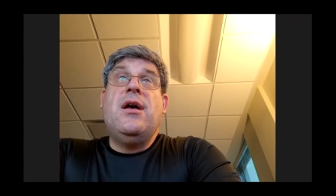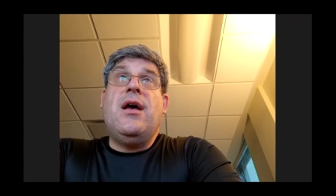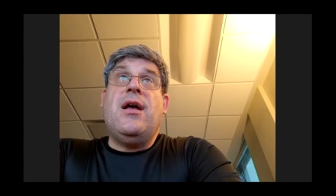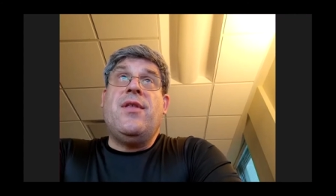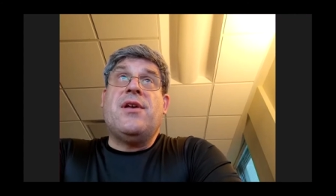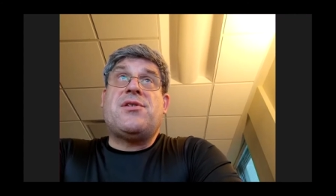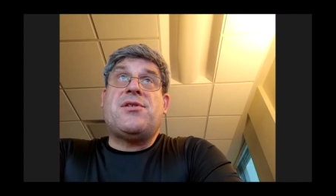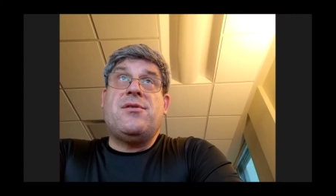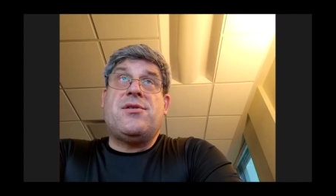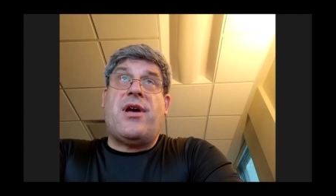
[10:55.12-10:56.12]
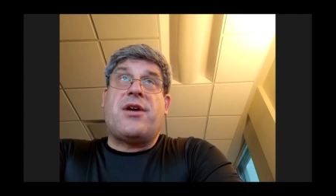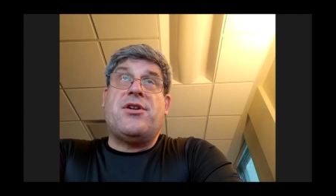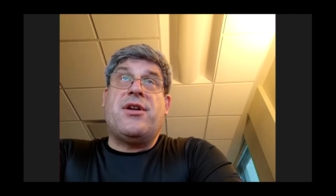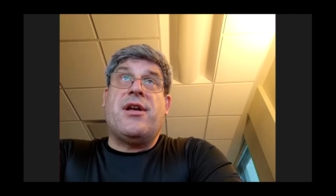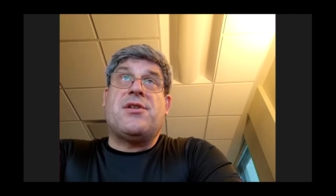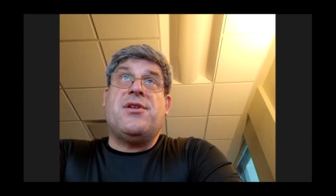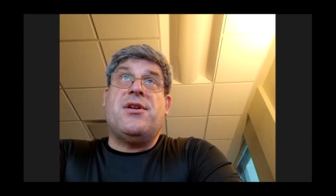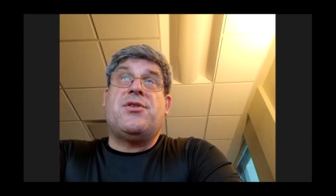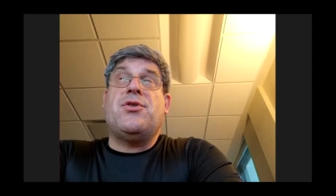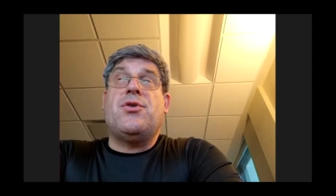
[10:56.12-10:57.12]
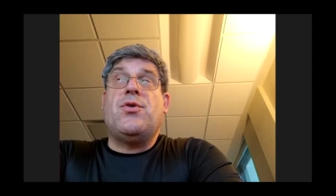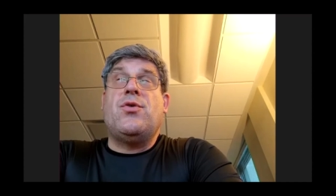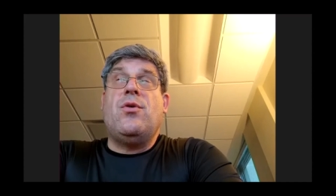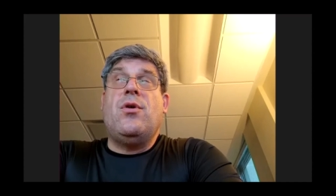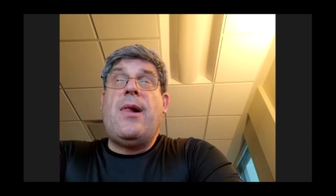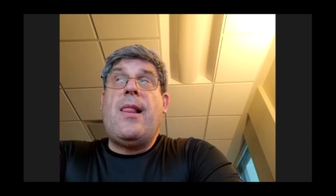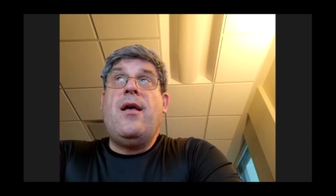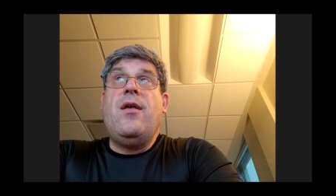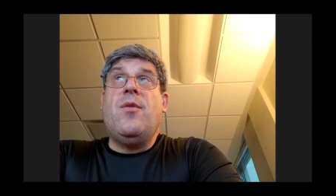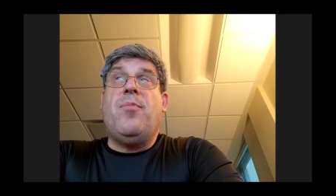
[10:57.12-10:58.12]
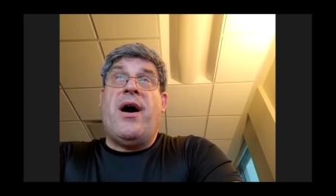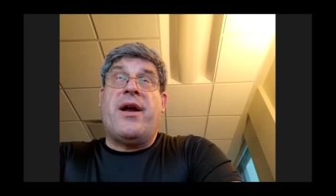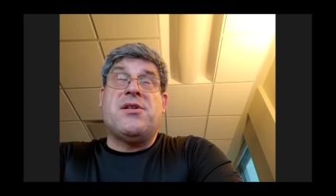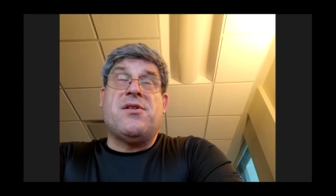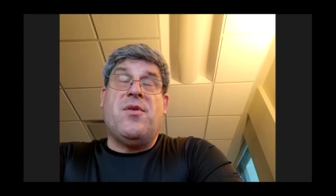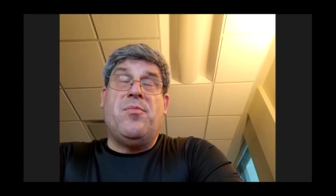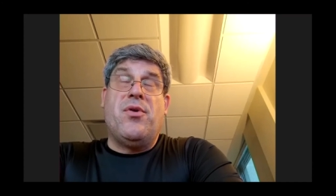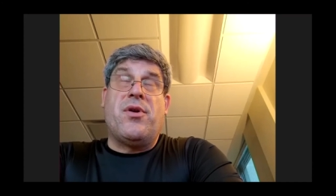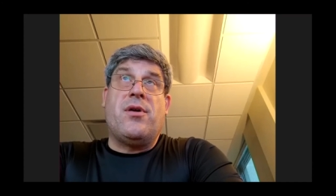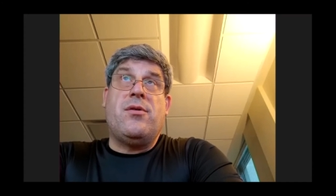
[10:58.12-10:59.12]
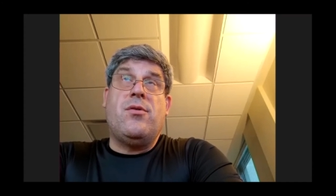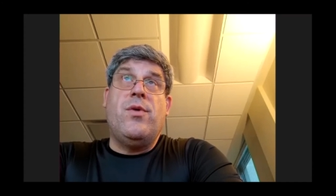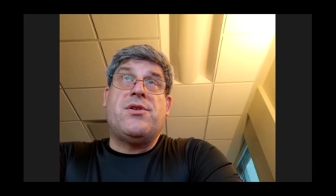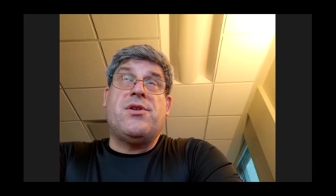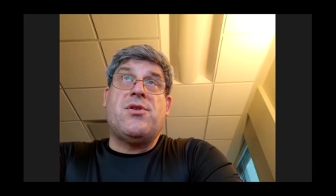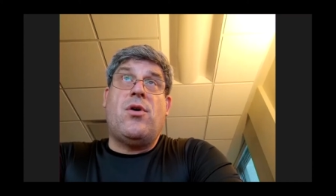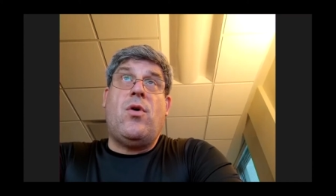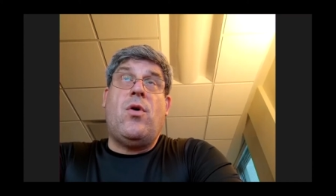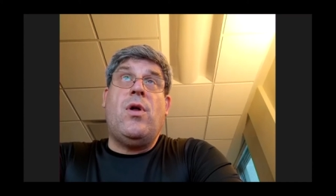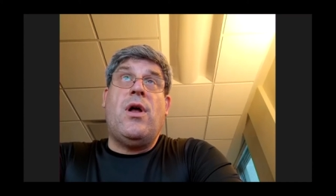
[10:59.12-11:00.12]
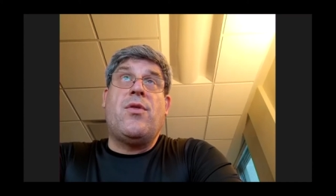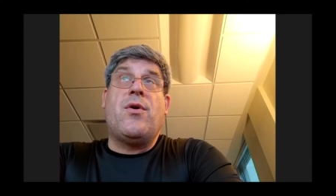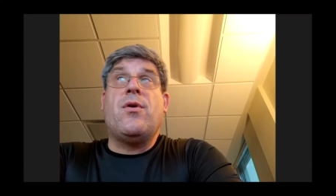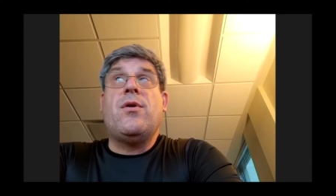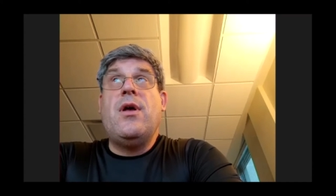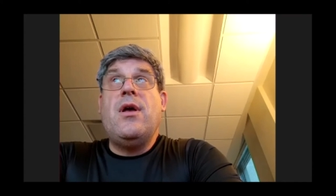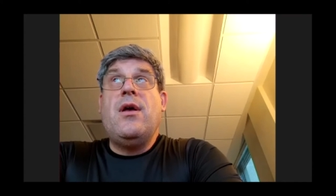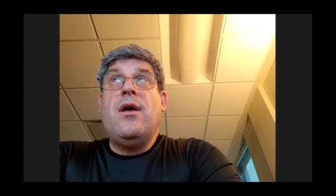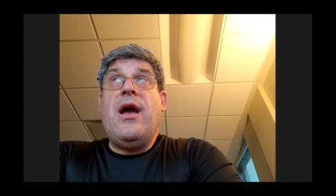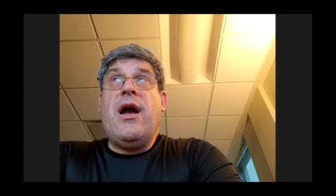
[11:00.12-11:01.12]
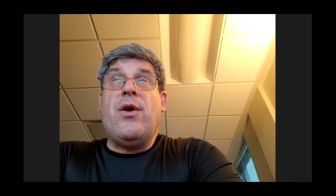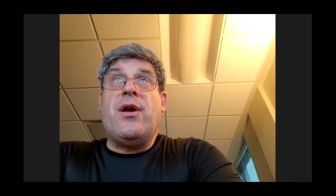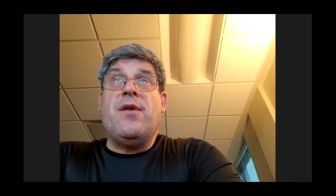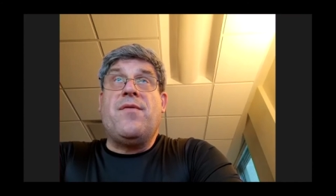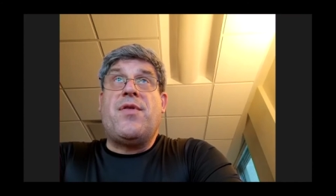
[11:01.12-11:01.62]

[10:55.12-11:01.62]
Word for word: and this section gets into the bodies of the Buddha, which is a whole other area of